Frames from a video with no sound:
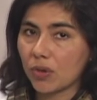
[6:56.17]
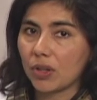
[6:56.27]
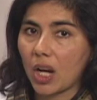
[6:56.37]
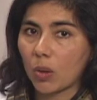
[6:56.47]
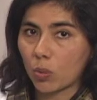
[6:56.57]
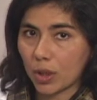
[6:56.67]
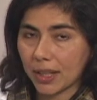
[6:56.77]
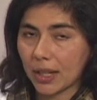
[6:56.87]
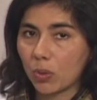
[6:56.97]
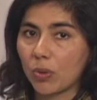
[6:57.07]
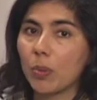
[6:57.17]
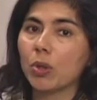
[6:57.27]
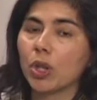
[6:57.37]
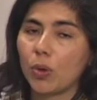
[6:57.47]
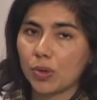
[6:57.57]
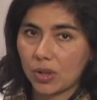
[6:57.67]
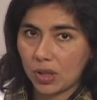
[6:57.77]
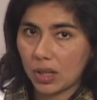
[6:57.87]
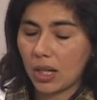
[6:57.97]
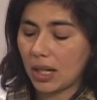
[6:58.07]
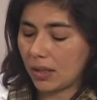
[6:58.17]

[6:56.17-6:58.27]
are not working, then we'll go to the